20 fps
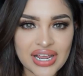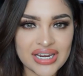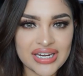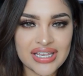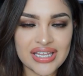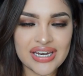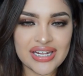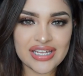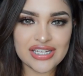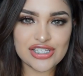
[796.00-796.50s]
I
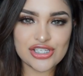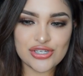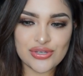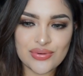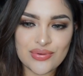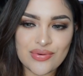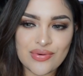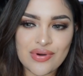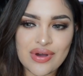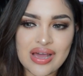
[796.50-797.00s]
needed
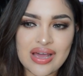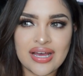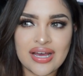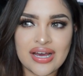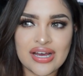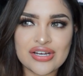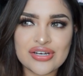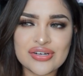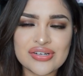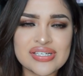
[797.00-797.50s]
to
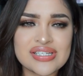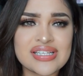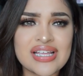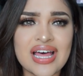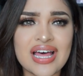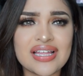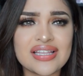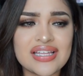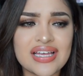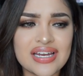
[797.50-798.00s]

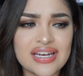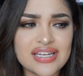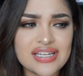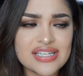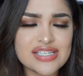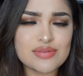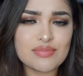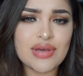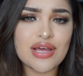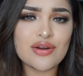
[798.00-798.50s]
understand that it
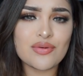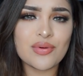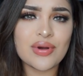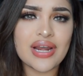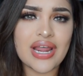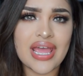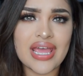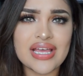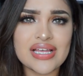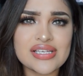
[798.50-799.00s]
doesn't matter
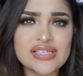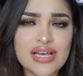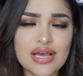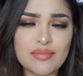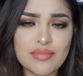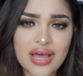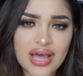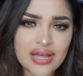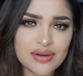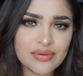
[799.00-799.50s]
what age
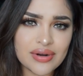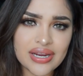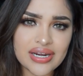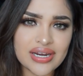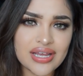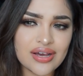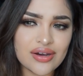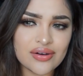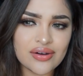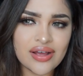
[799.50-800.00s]
I'm at right
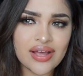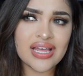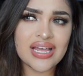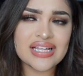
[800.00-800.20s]
now.